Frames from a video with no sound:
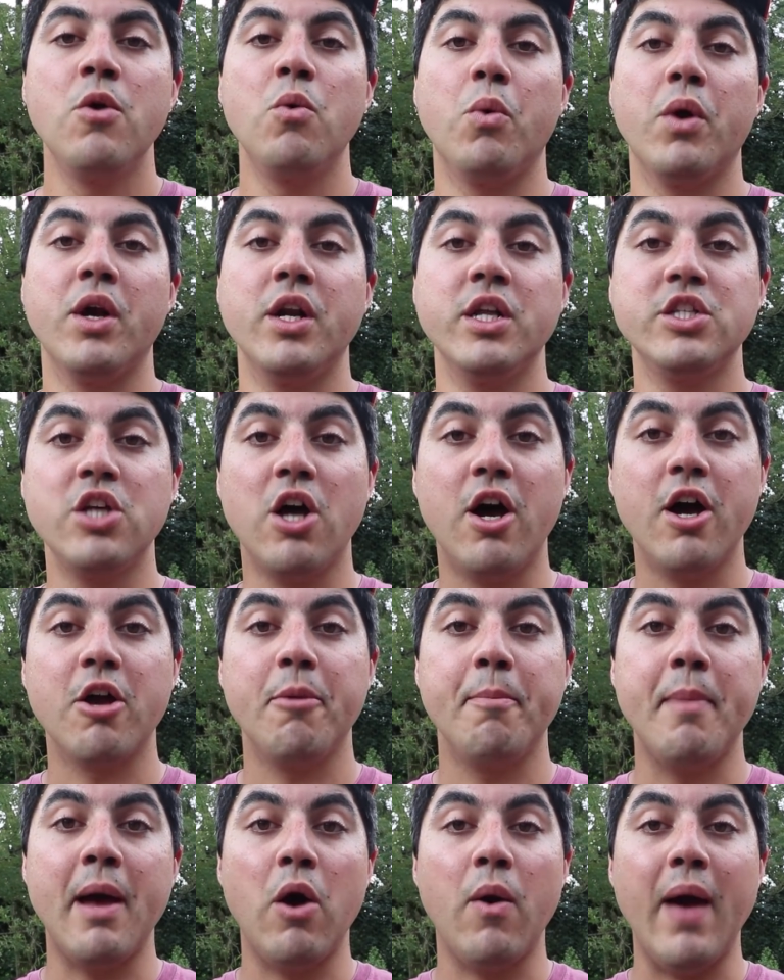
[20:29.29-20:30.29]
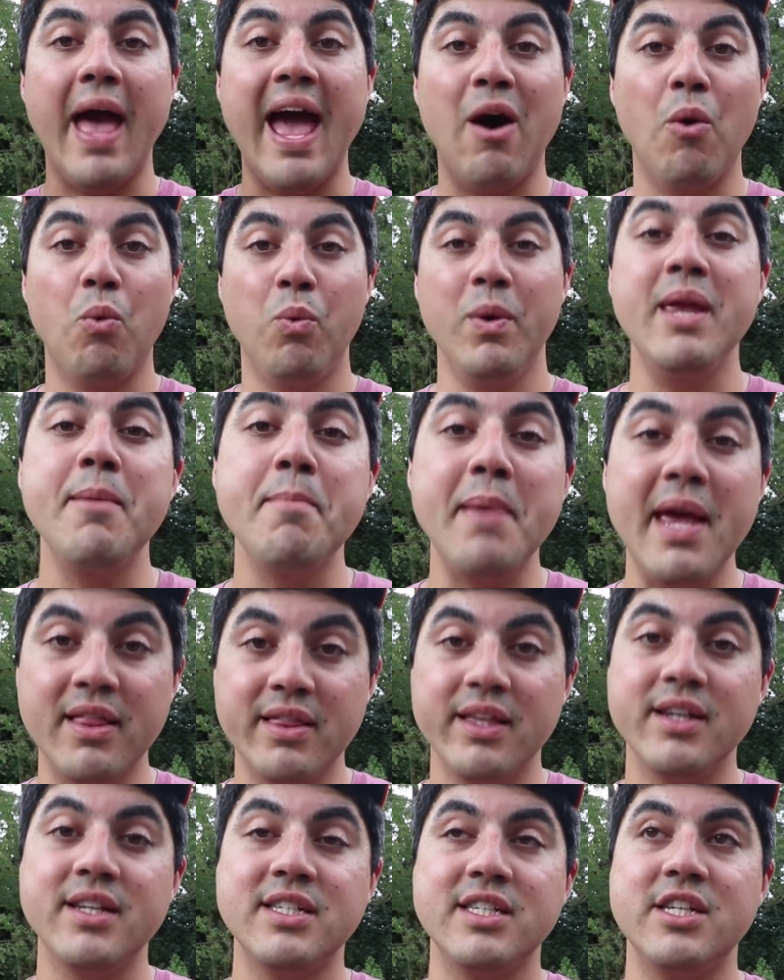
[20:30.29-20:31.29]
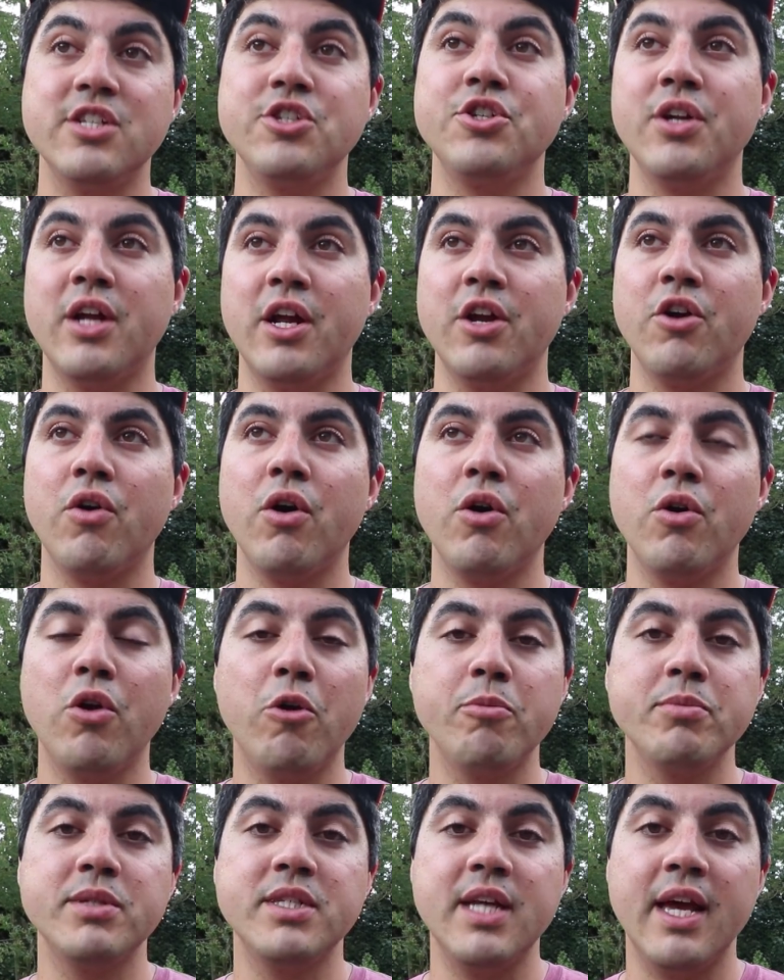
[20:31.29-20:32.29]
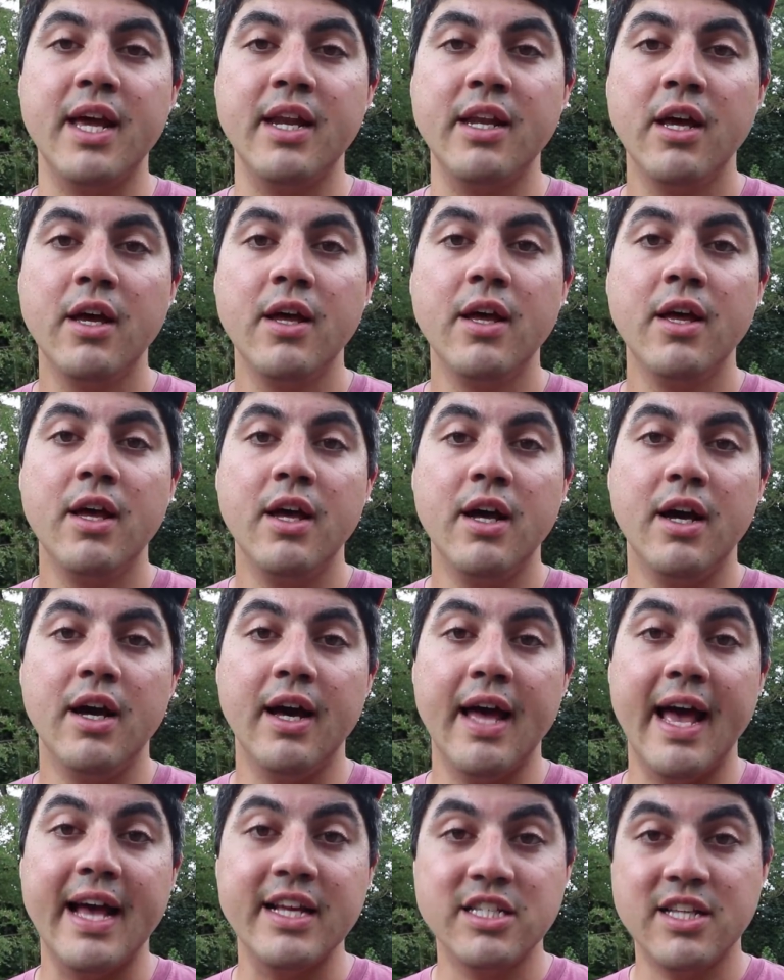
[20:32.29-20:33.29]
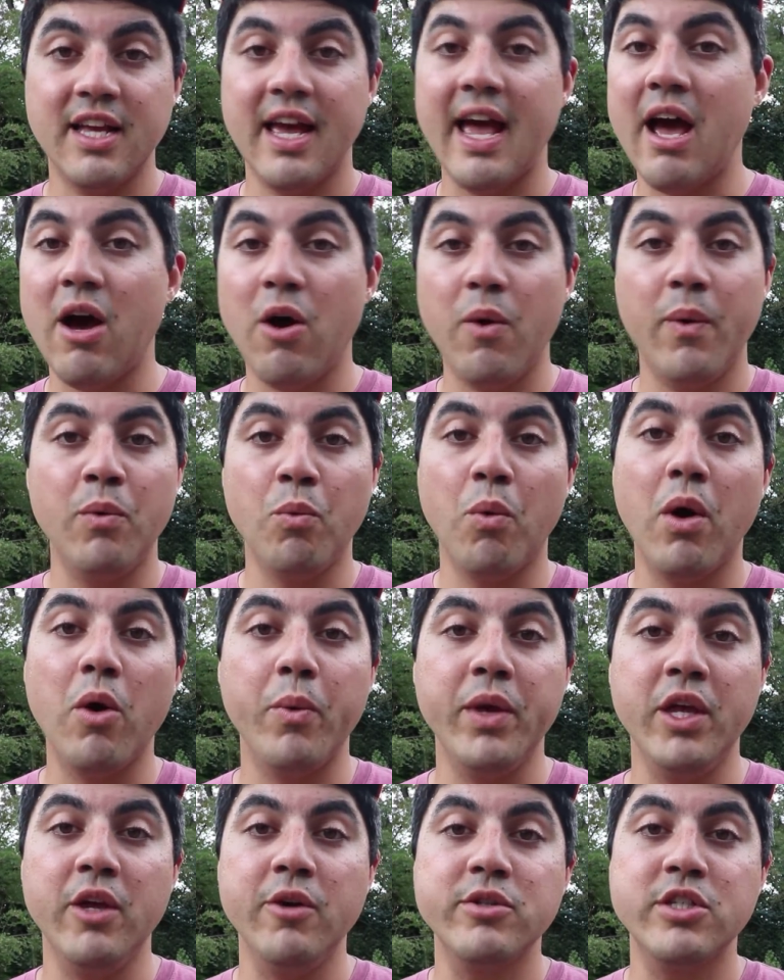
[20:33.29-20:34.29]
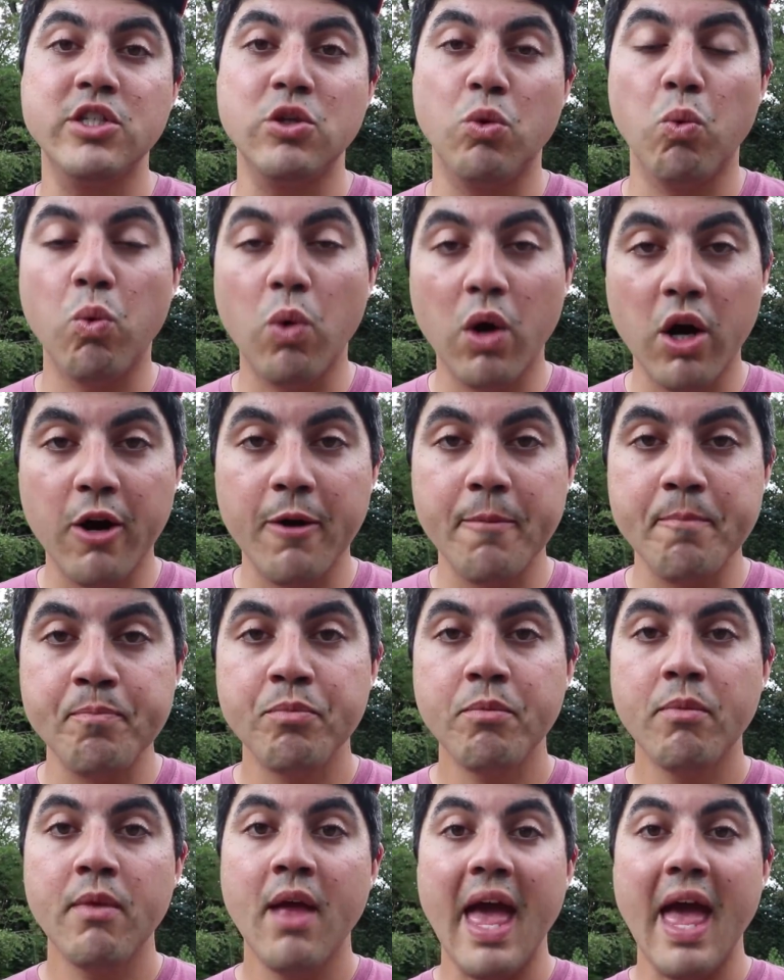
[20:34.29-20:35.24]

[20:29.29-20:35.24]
We're going to talk about how we make the decision on our own homestead as to how and what we use to worm.